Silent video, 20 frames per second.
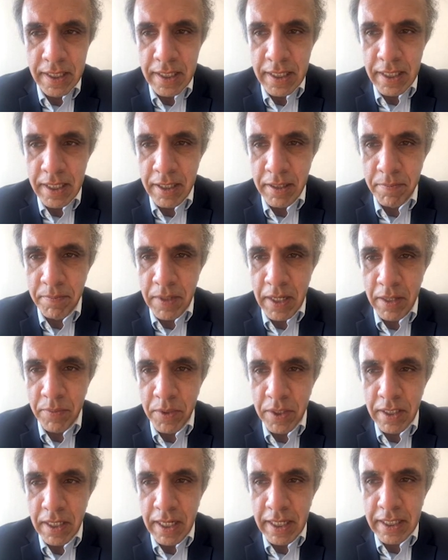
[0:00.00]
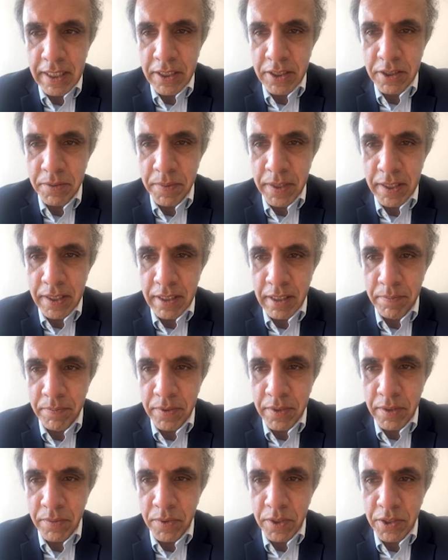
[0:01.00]
I would like it to be a
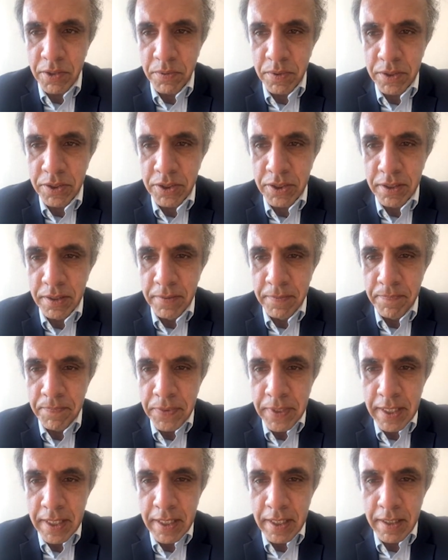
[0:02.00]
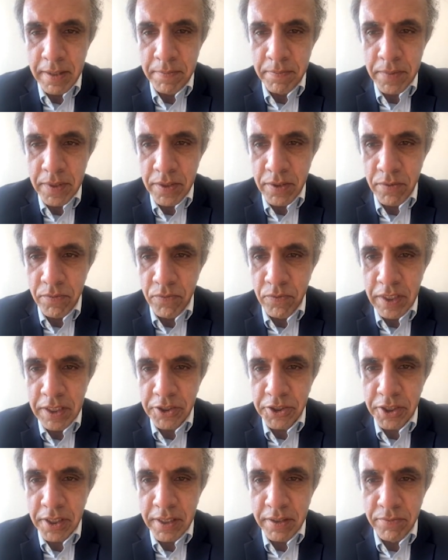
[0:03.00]
company which was
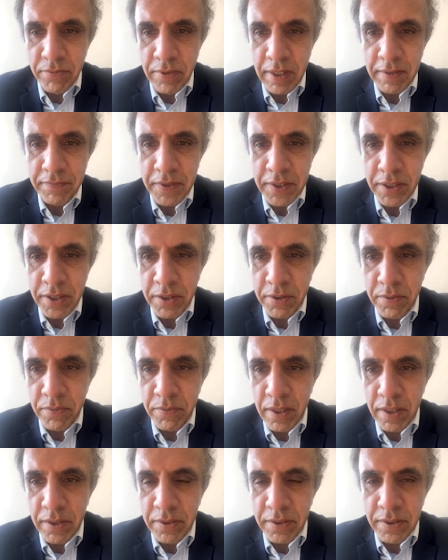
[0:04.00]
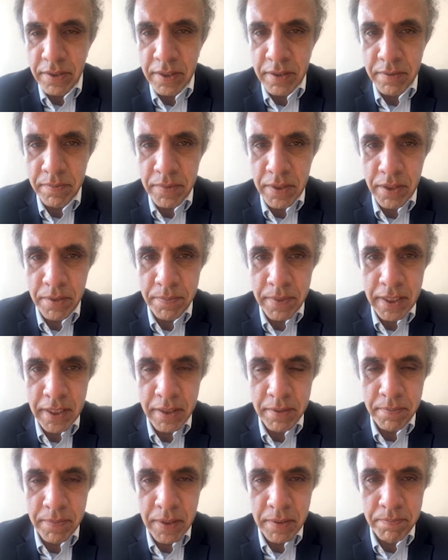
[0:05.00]
rich in revenue rather than
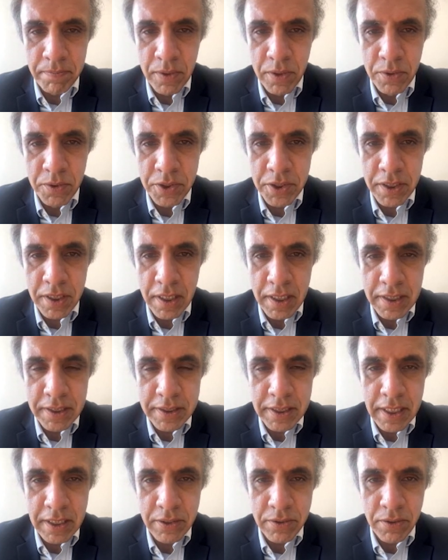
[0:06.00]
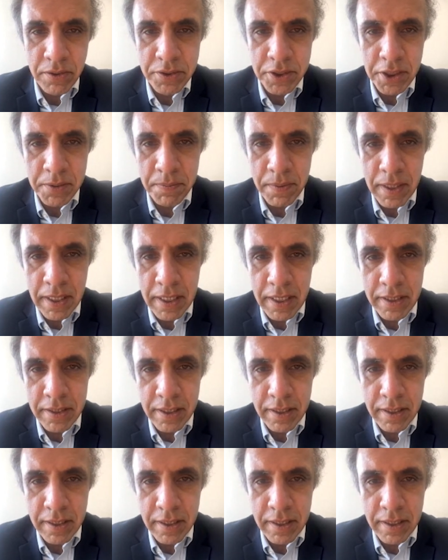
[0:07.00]
being a blue sky technology play.